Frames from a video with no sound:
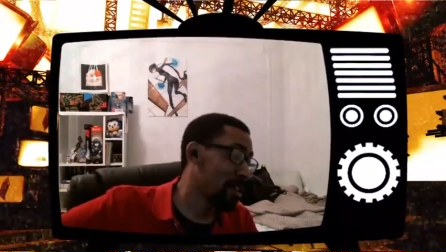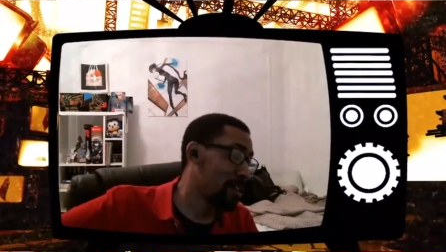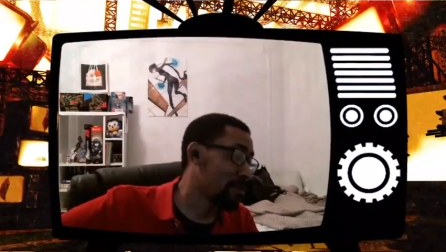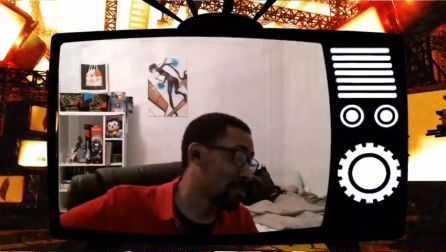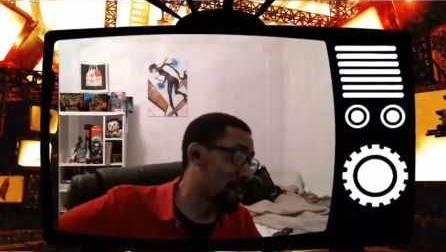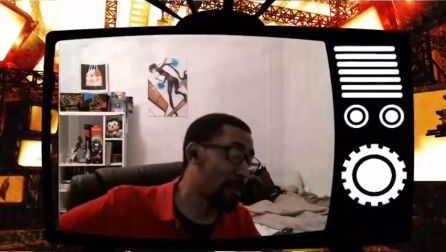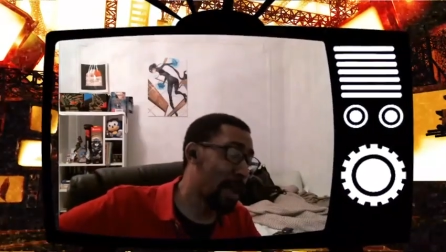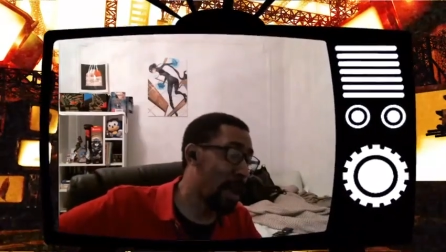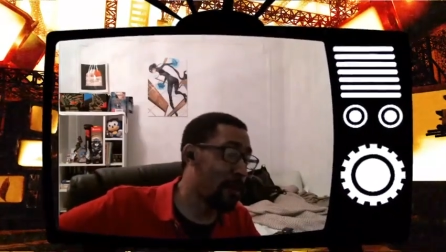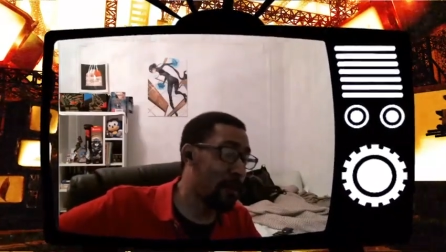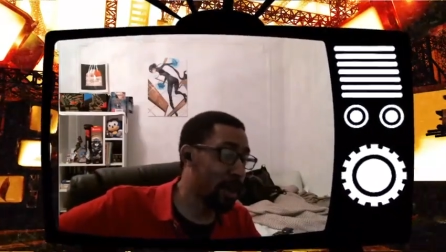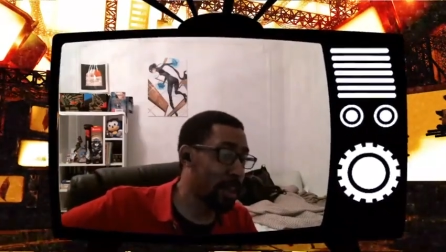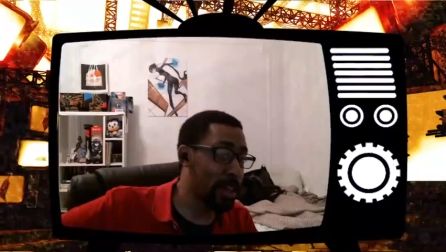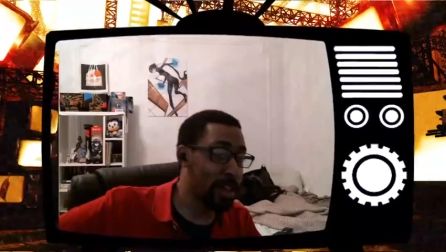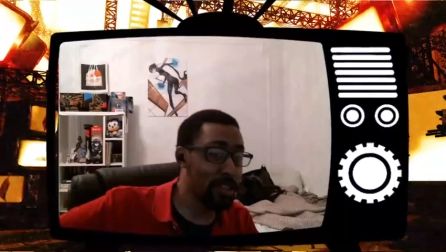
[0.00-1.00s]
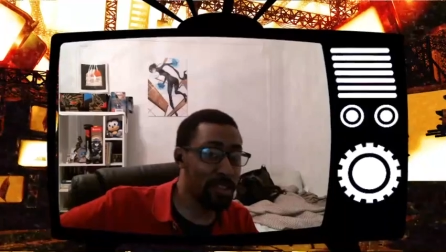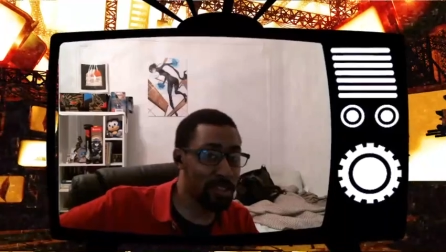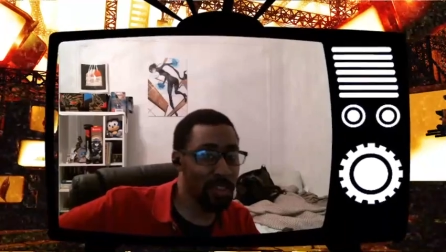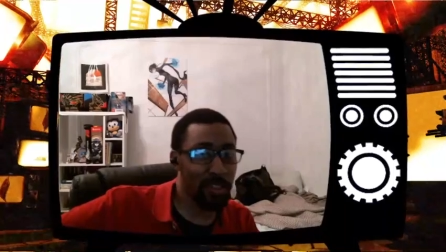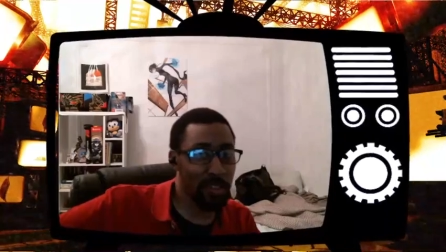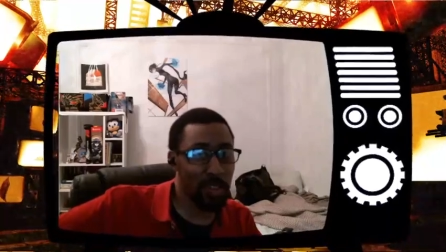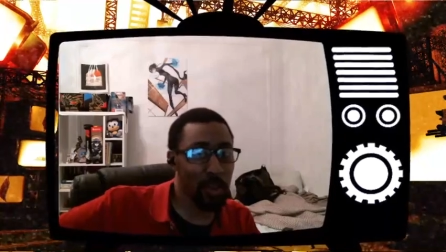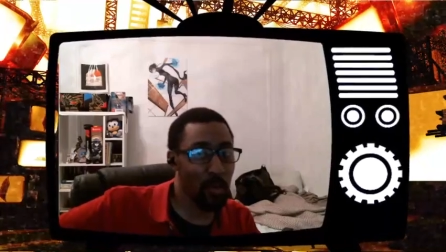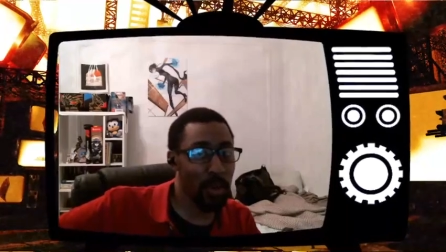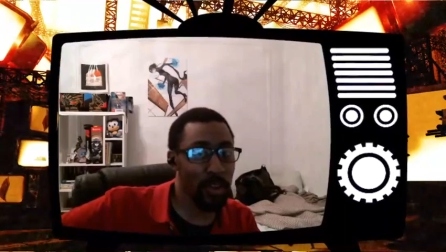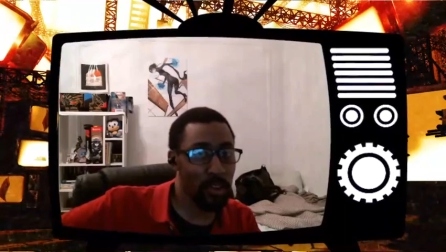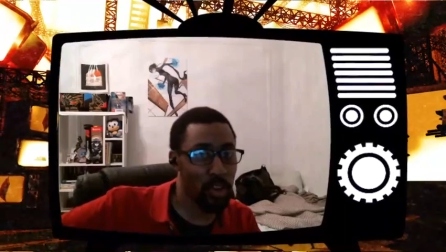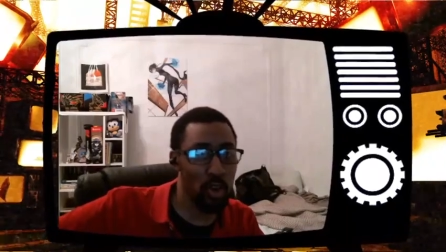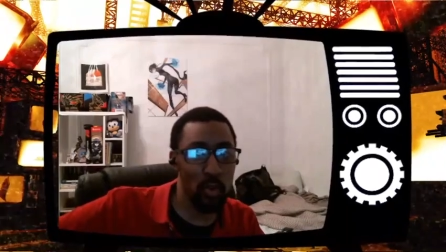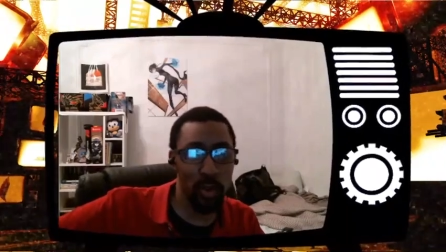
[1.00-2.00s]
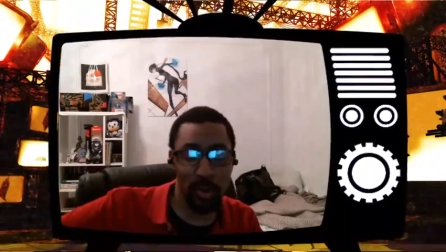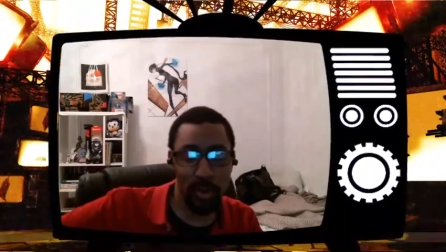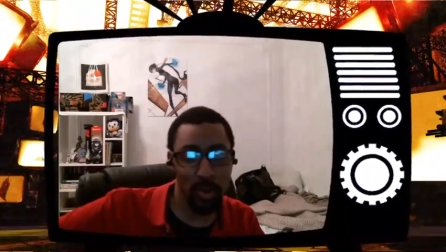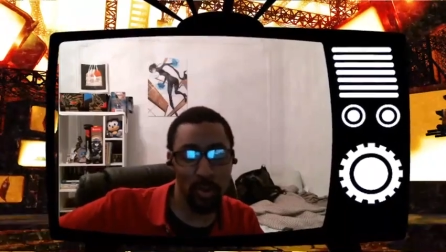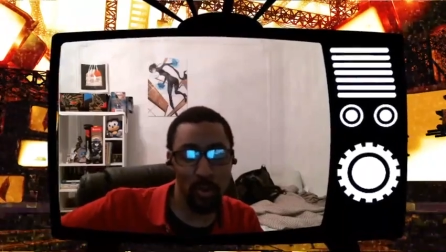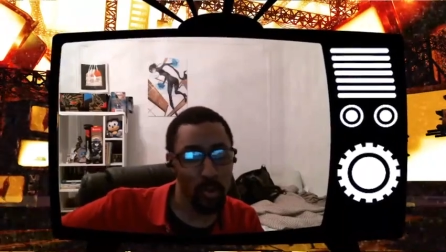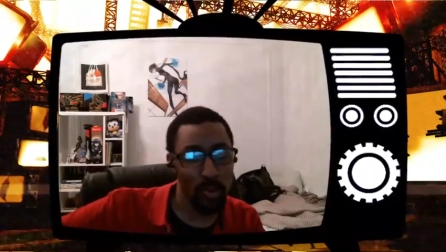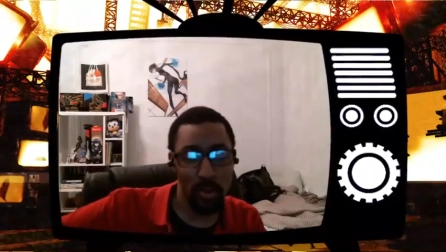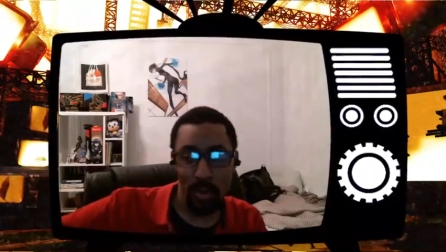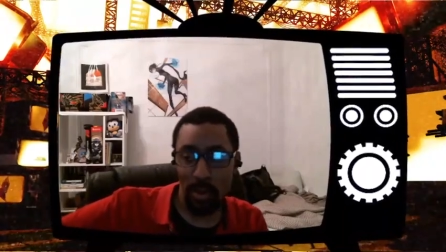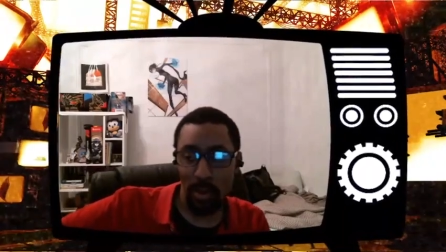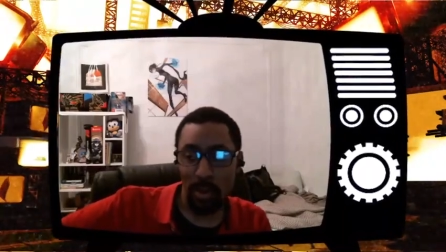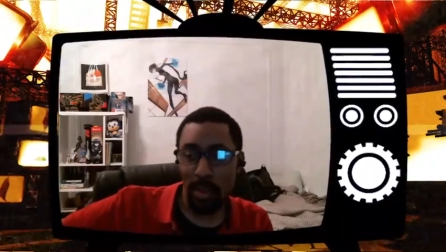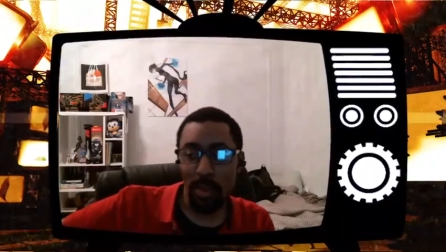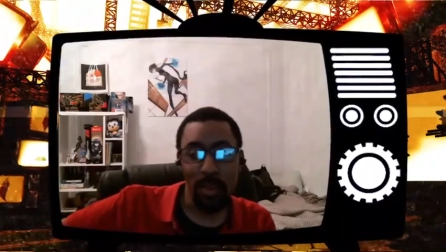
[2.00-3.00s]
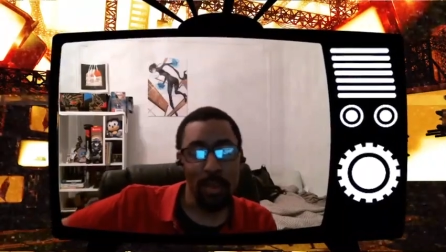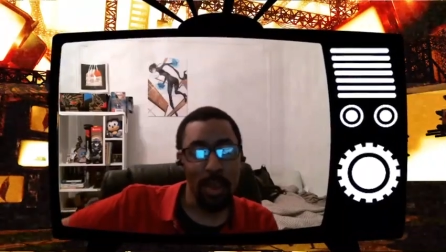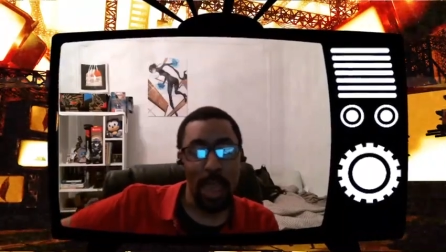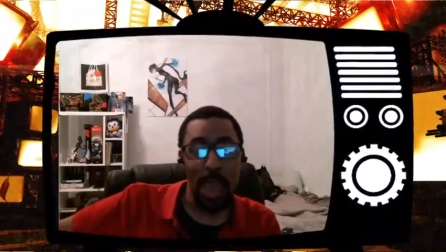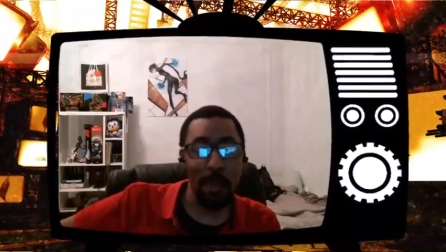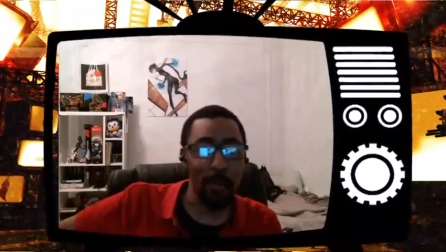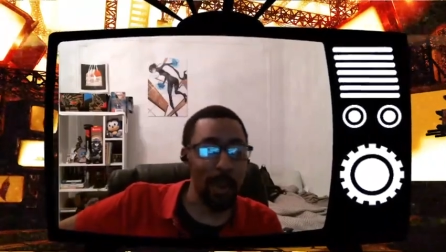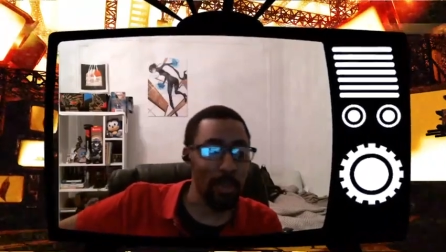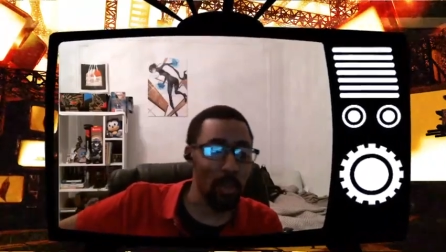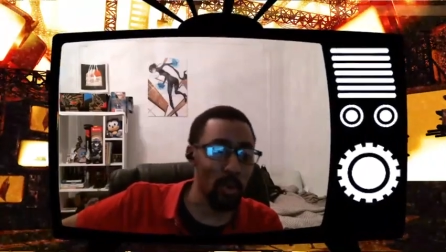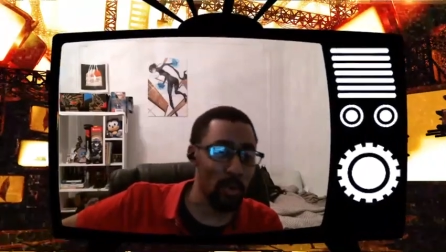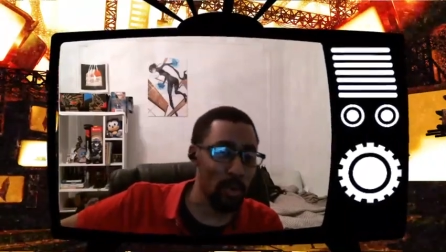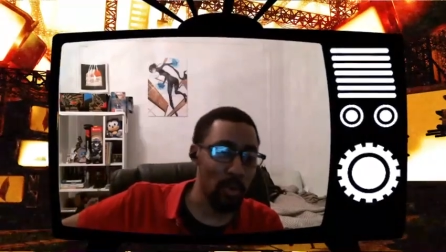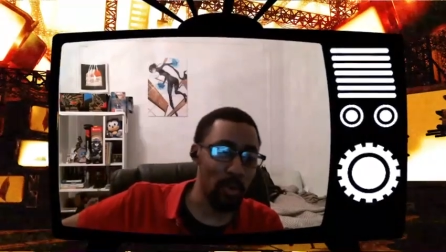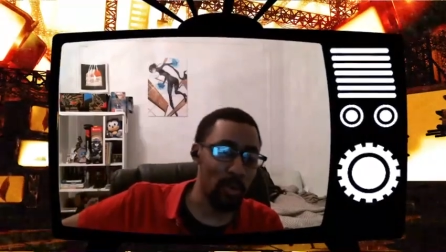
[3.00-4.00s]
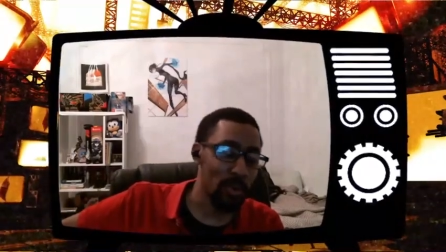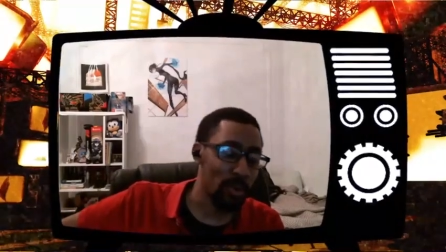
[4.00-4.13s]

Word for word: Somehow I consistently went 2 and 2 at my local